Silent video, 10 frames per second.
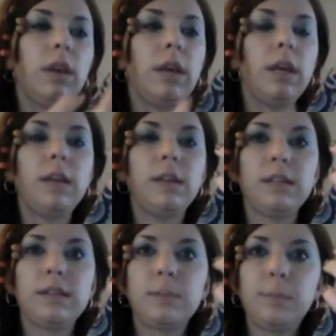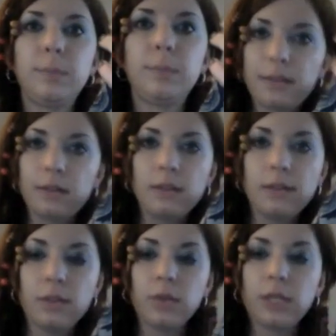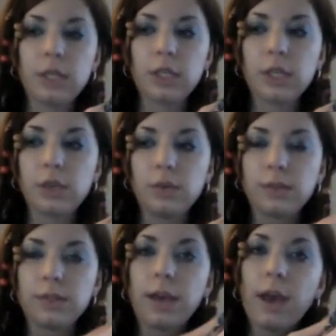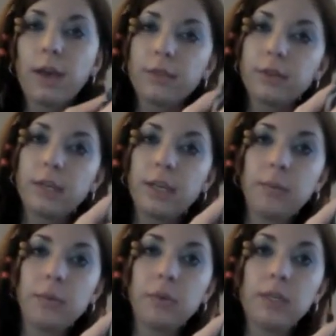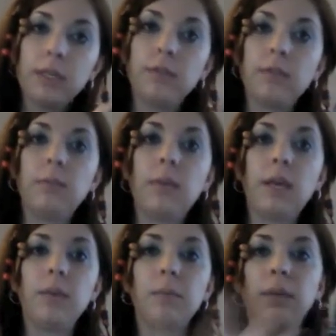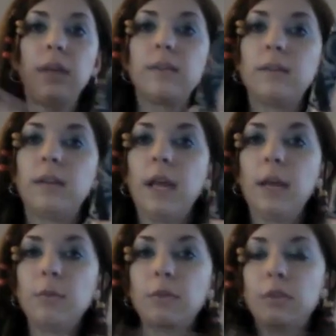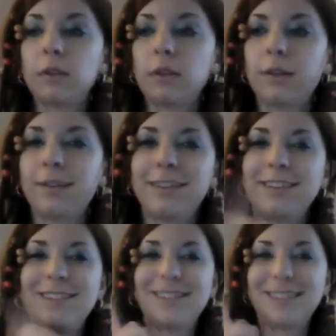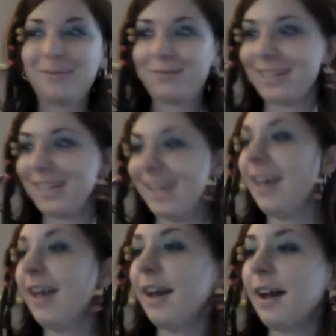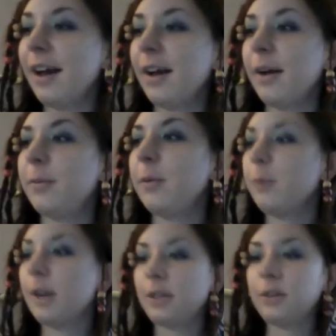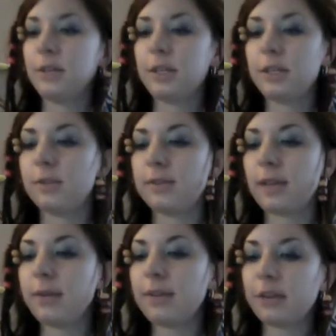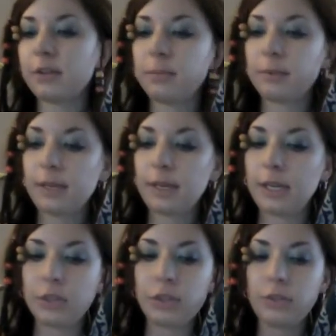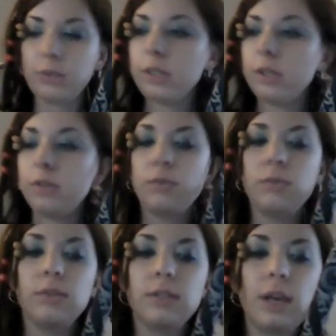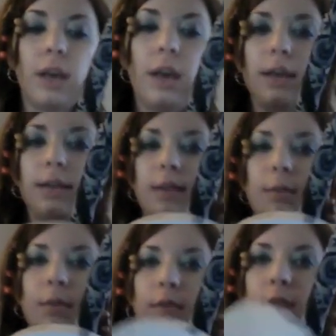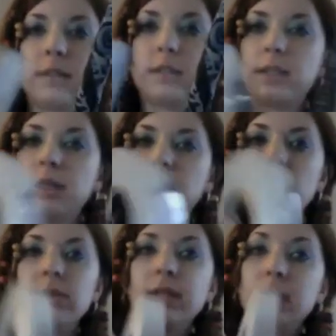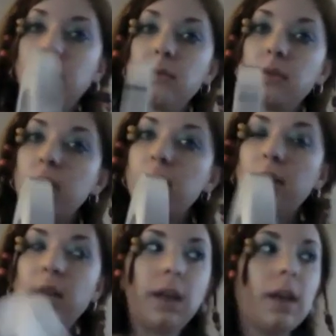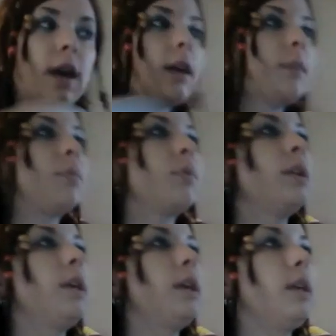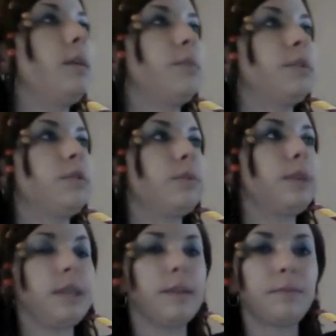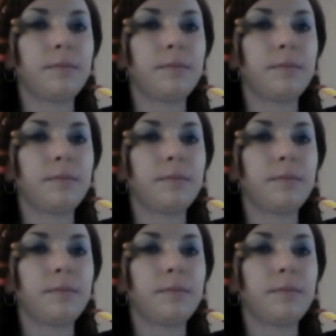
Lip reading: in the spaces. You can use gaffer tape. You can even make mixed tapes. Oh, I'm funny. Where you can use, I was actually planning to use some of this new silver that I got, put it in between